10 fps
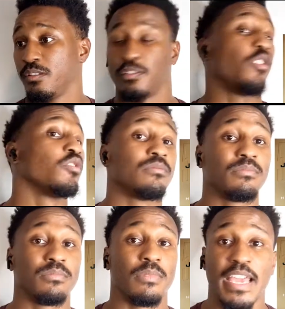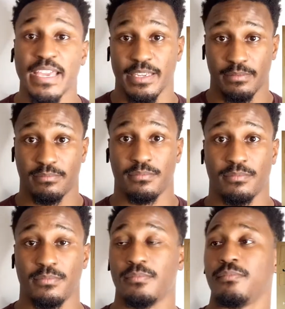told him, hey,
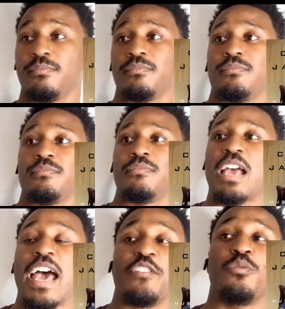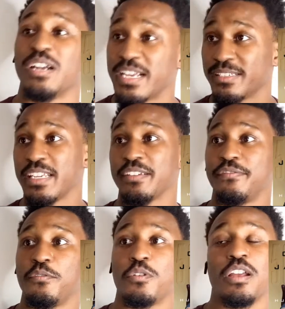I know what I stand
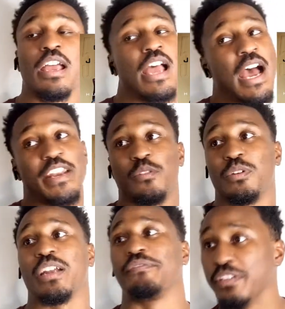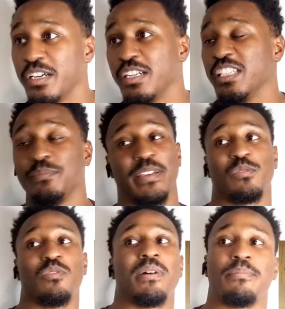for, I know what I've done, he's
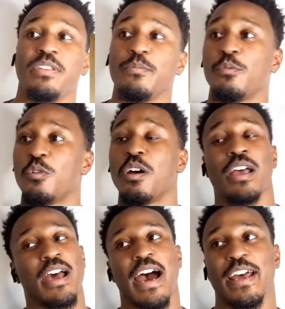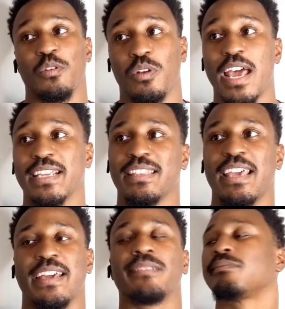messing with my people, I don't like
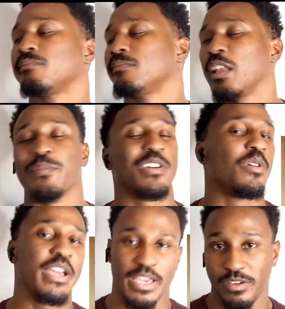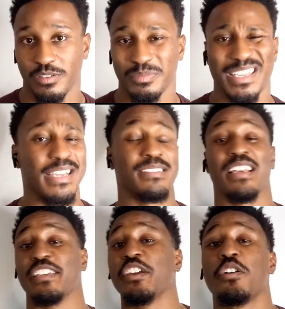that, let me go handle it. King's
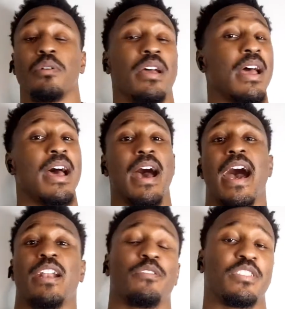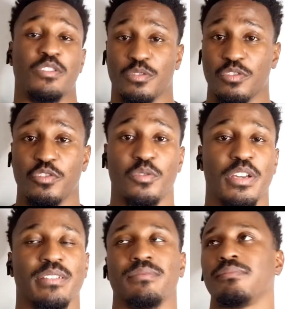like, yo, I don't think you can do
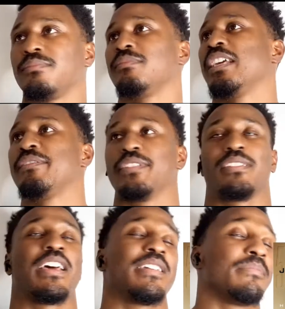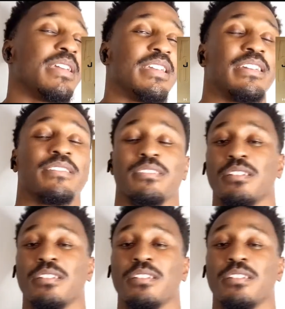it. David's like, man,